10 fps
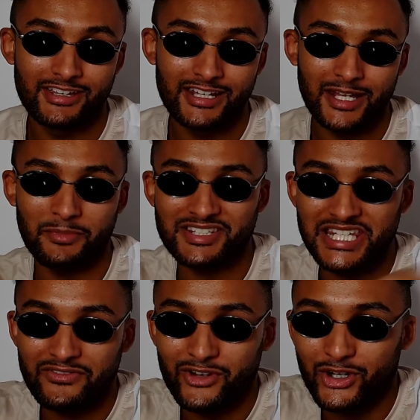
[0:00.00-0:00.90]
Let me see
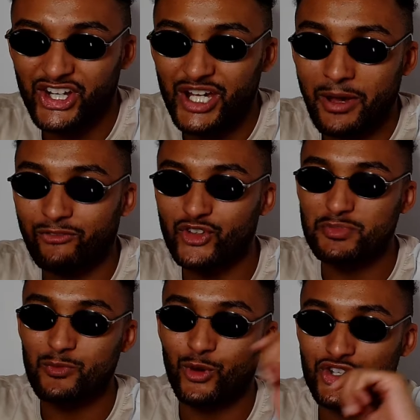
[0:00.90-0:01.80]
if I got it up. I've just
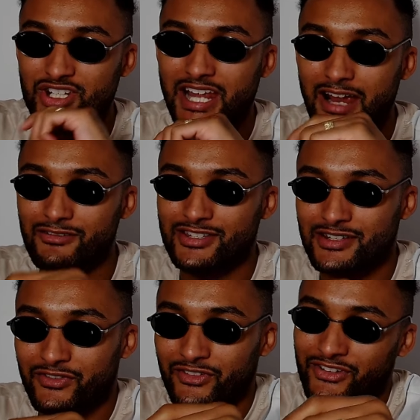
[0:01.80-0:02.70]
been watching
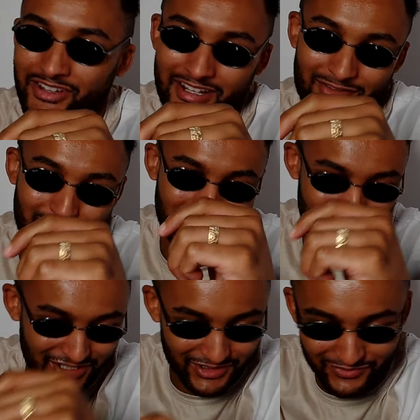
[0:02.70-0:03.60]
Harrison
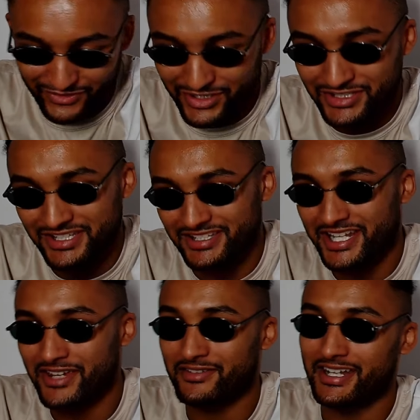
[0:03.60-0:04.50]
versus
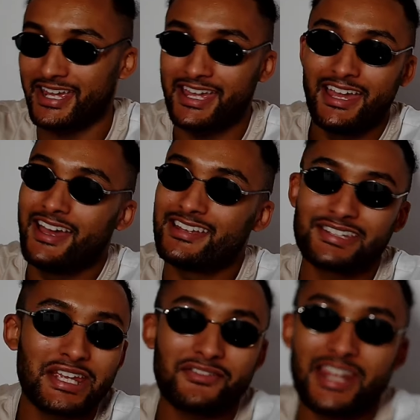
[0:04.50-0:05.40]
David Hay. And
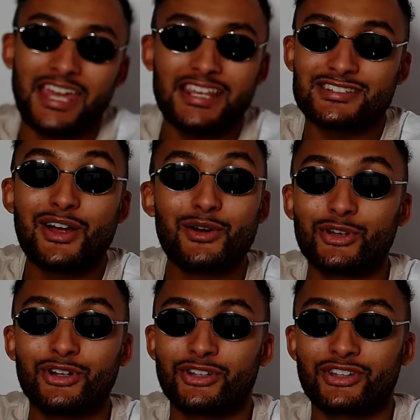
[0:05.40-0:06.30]
David Hay is no
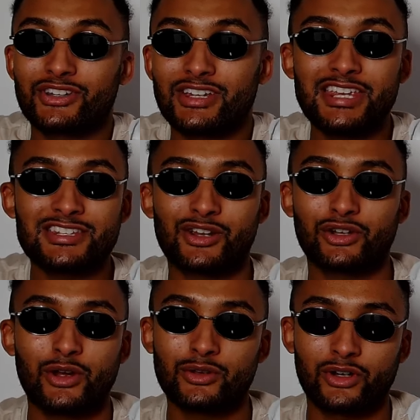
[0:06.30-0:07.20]
good. He's not
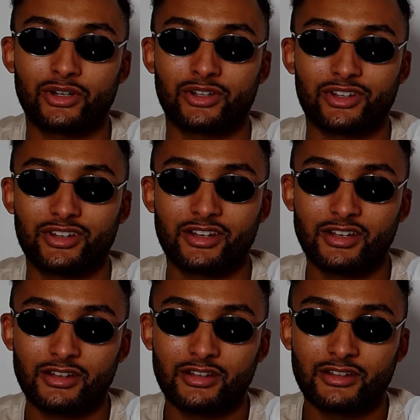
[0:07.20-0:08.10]
no good.
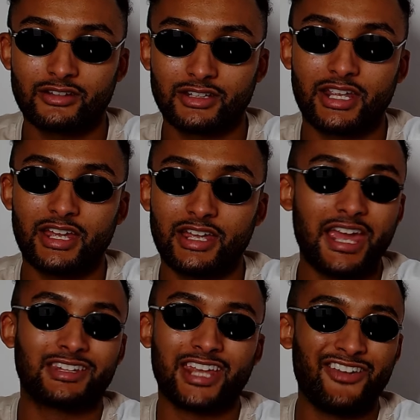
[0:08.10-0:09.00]

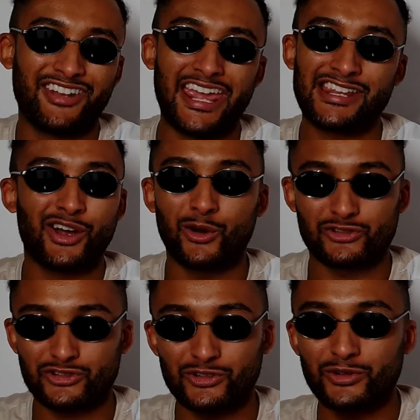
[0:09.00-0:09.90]
Yeah, David Hay ain't old
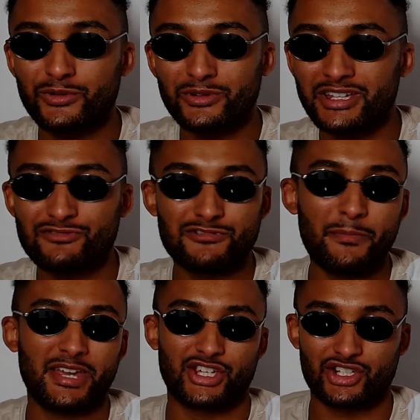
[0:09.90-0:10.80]
school. He's
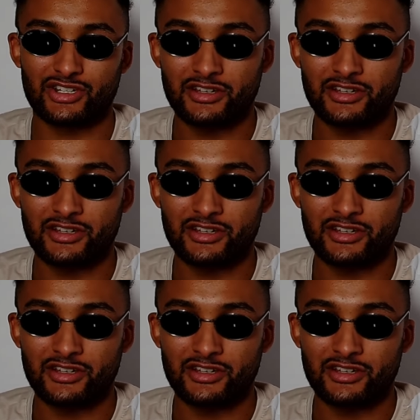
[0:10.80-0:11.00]
rubbish.